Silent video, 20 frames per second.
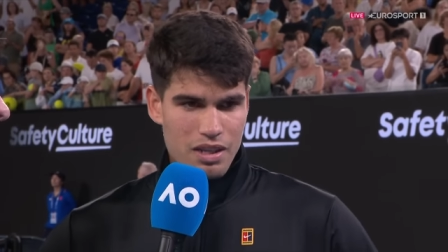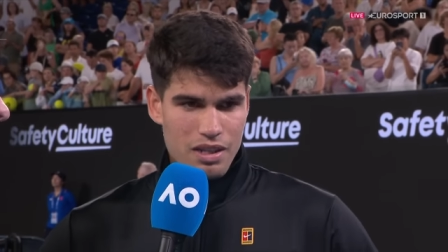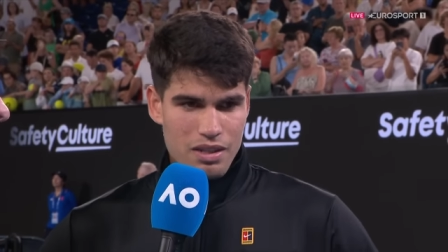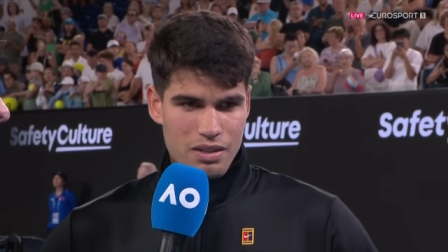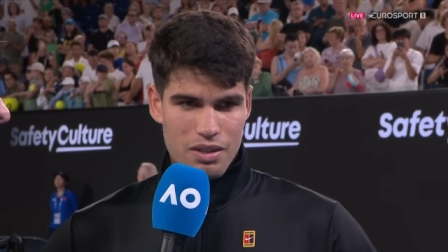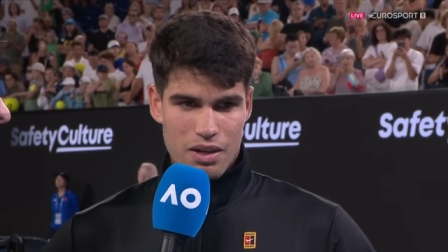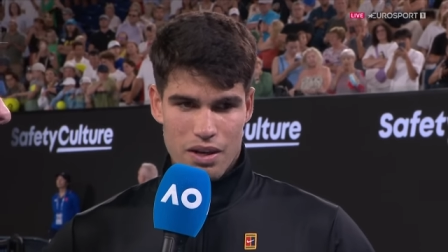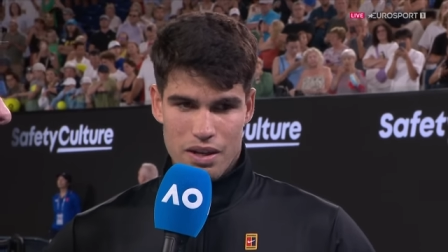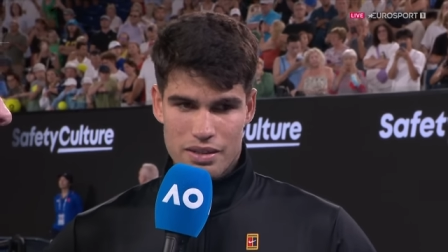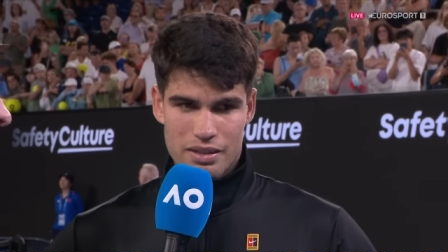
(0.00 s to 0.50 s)

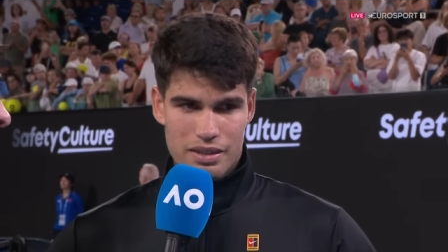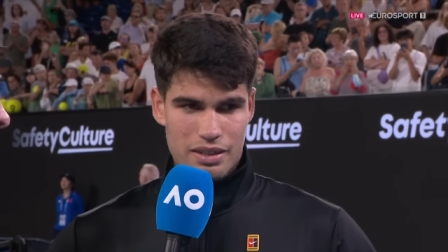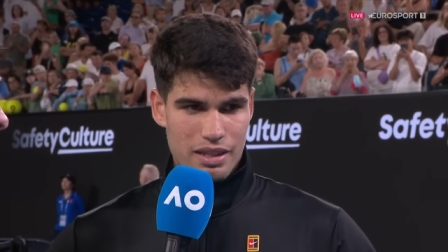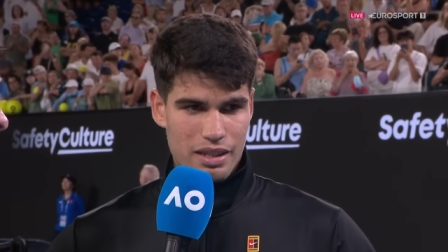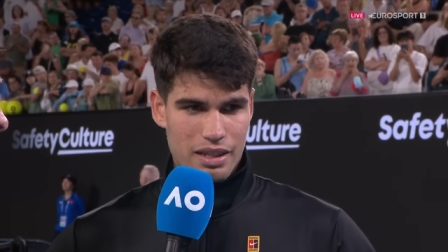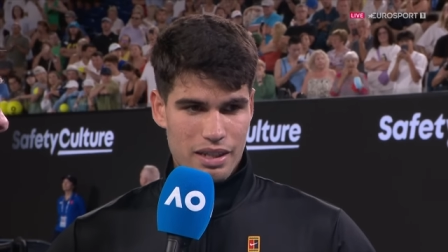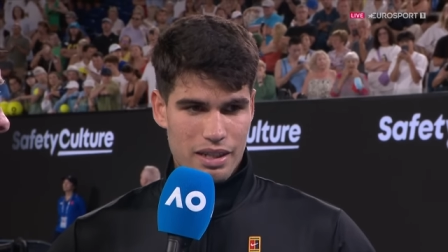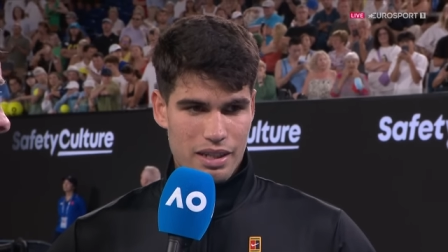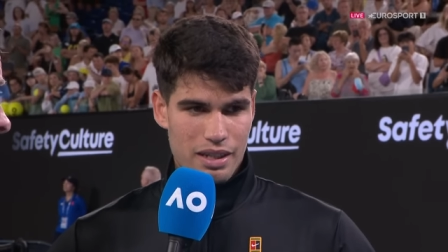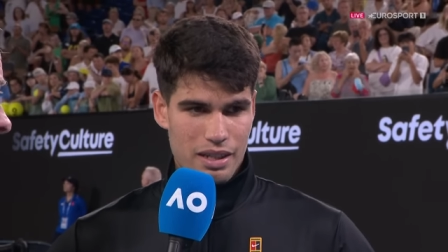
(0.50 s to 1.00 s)
you know, and
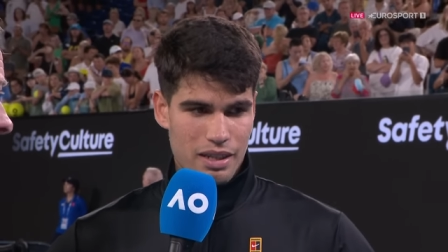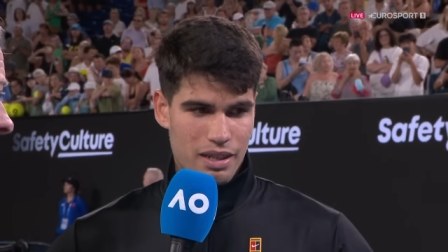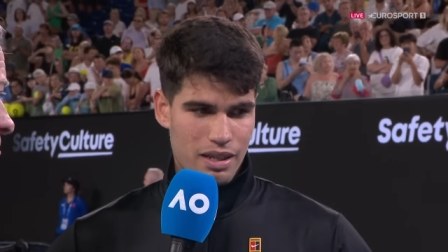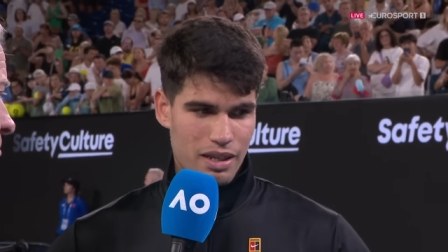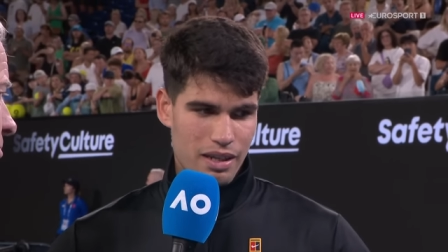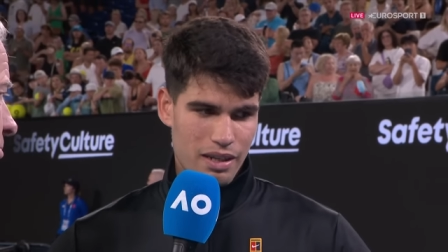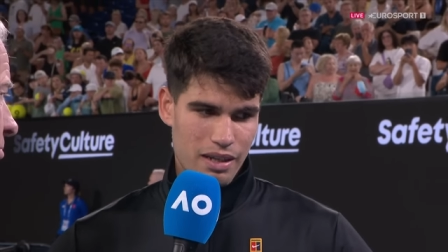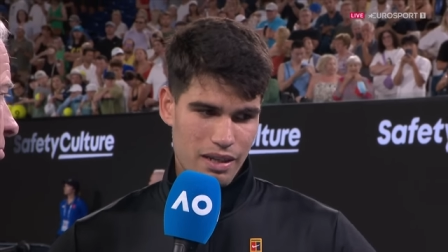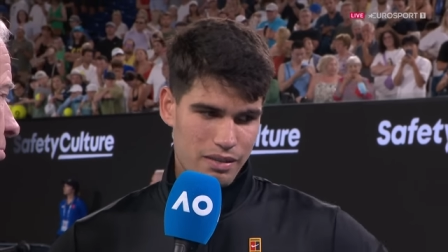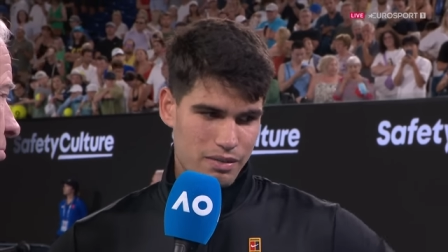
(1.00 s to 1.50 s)

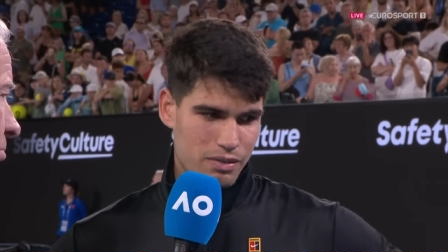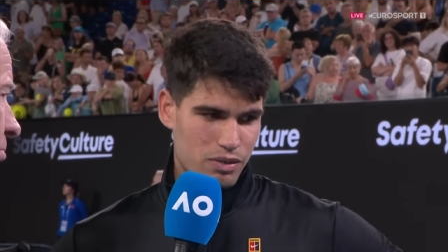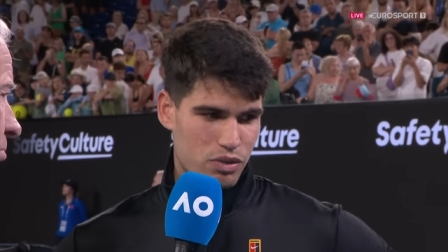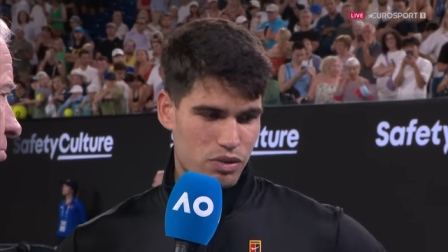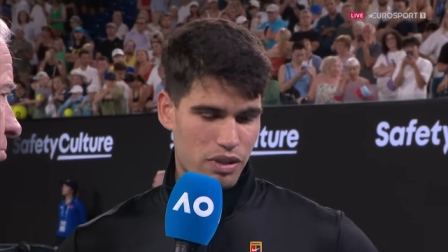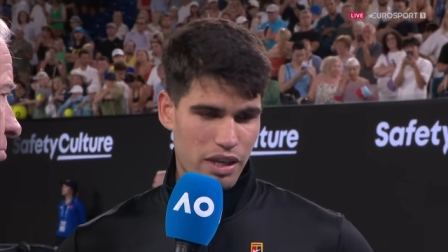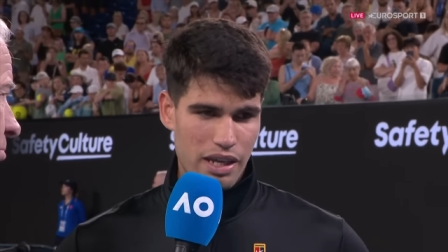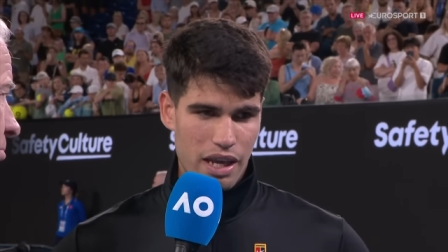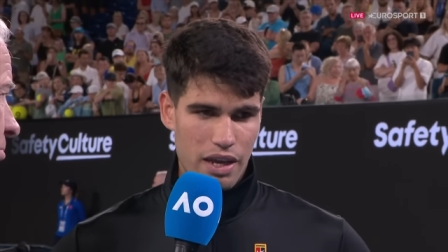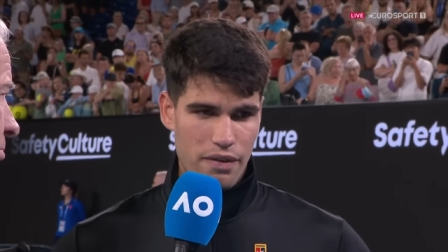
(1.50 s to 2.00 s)

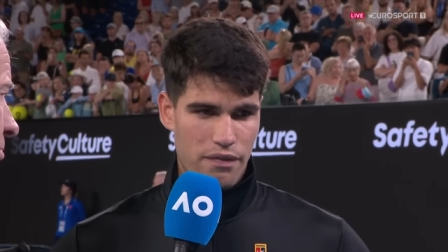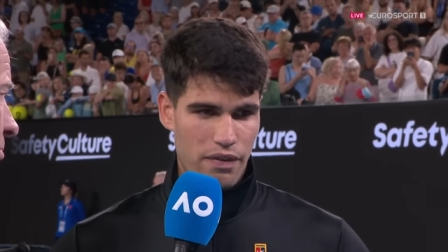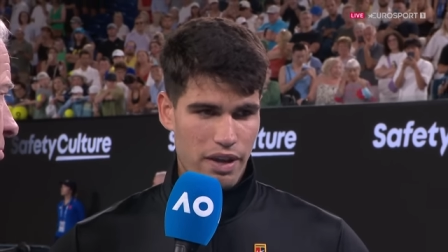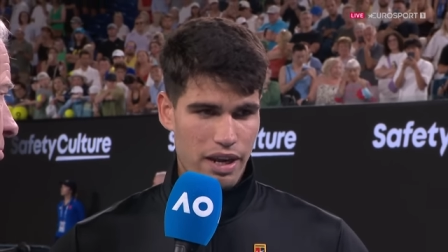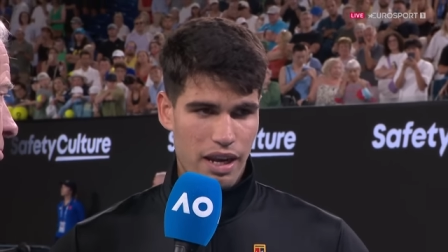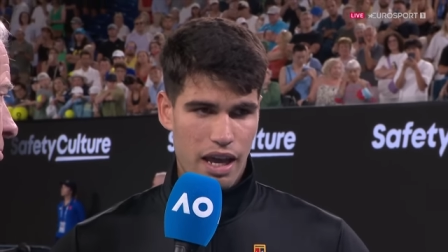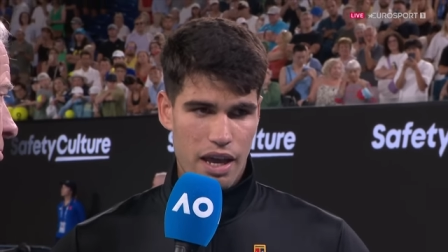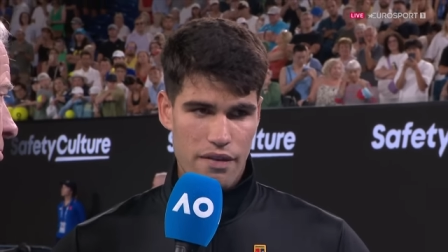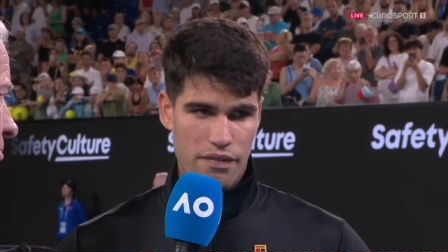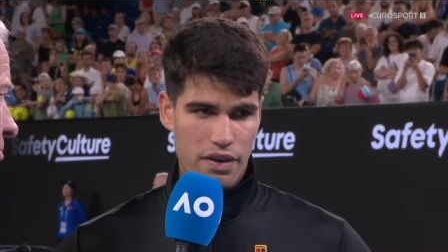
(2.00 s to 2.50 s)
today I
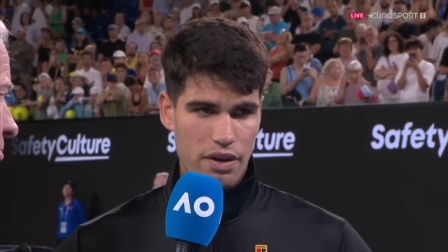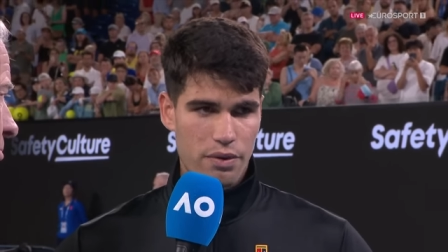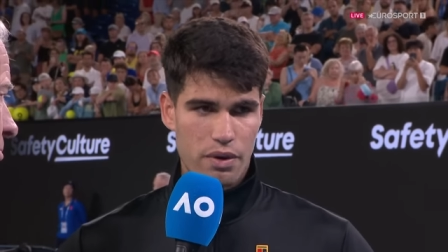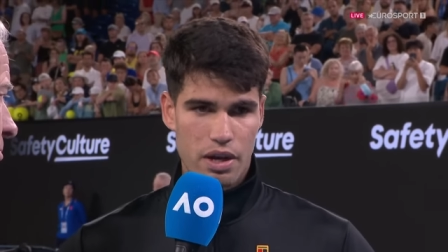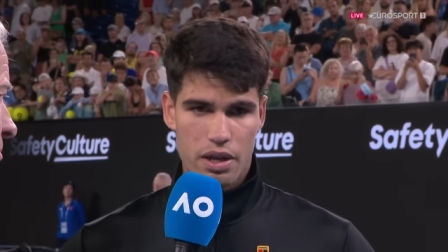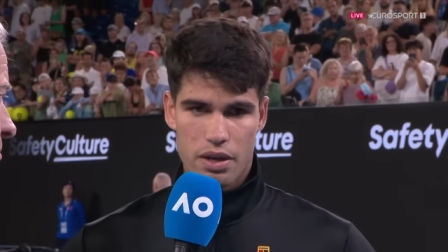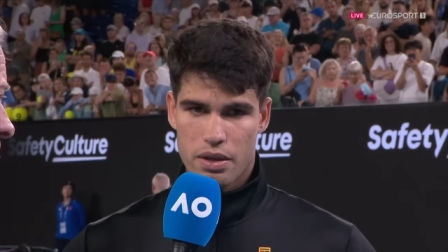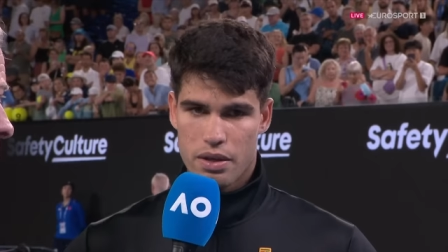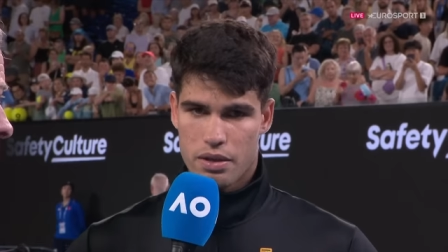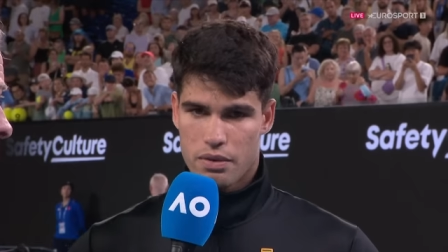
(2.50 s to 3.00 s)
feel
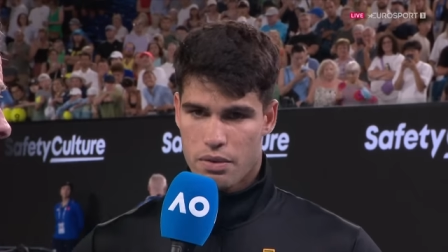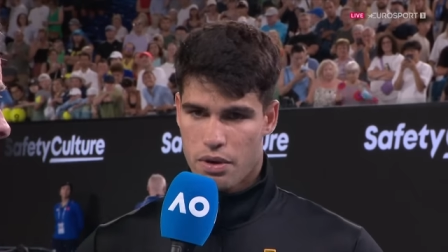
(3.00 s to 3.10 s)
really,